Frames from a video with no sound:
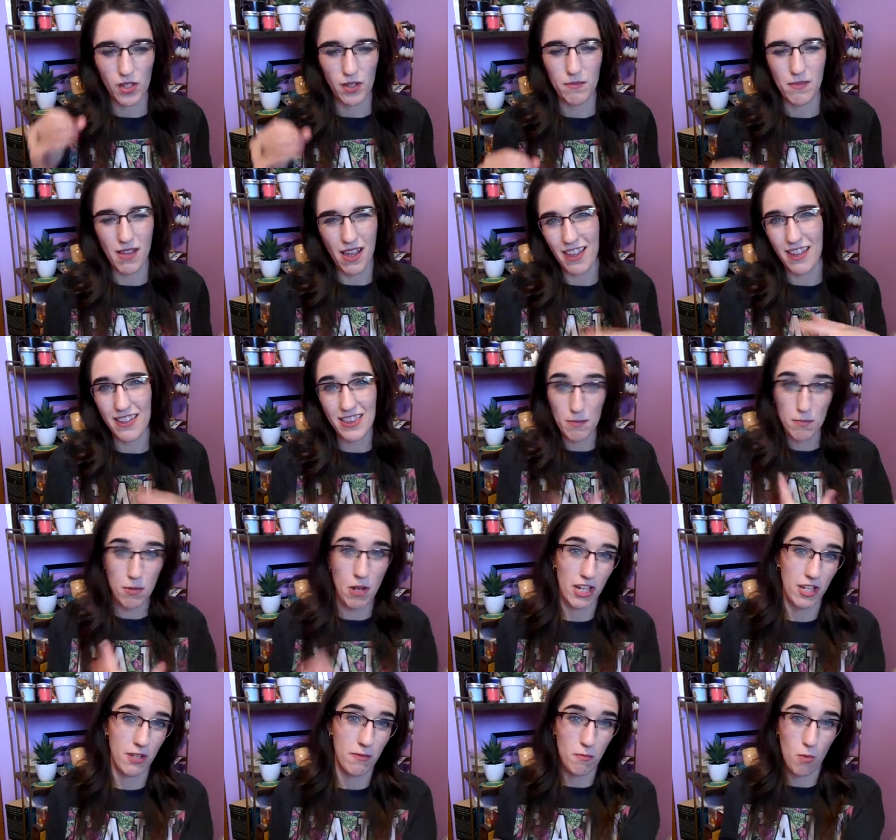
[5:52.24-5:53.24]
I like that
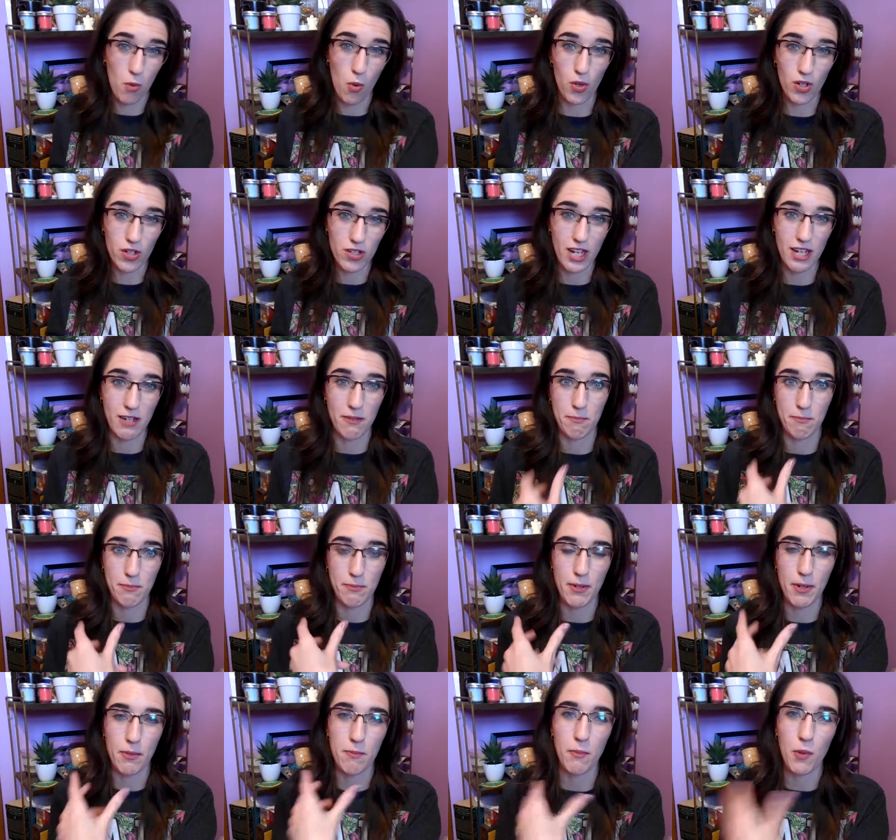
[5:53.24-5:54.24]
product more and
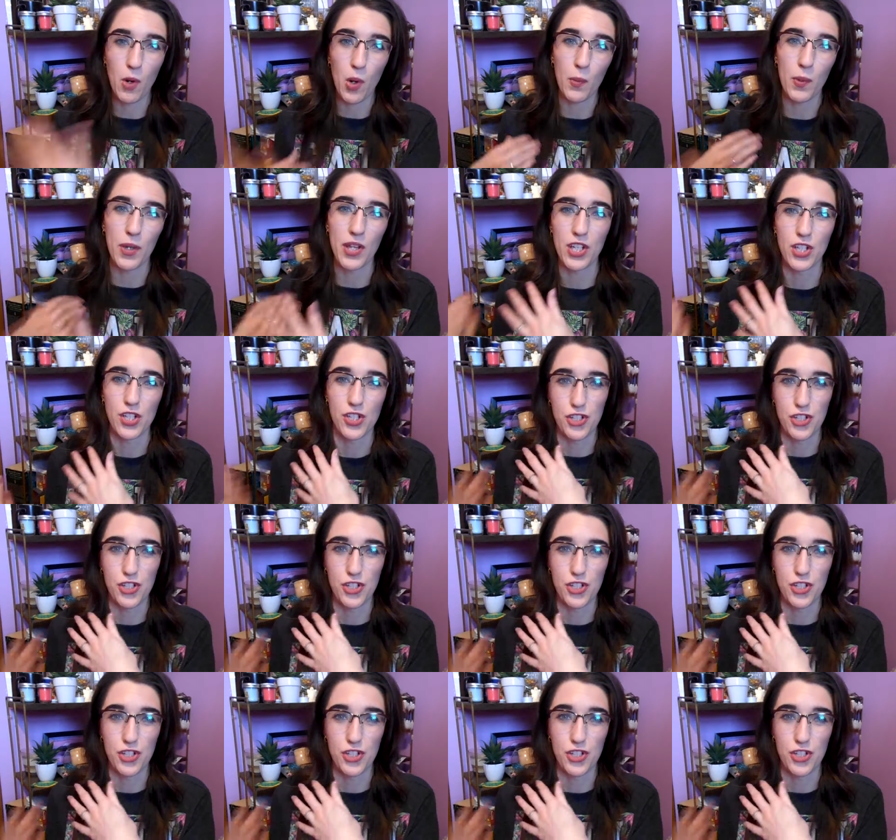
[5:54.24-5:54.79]
are more willing to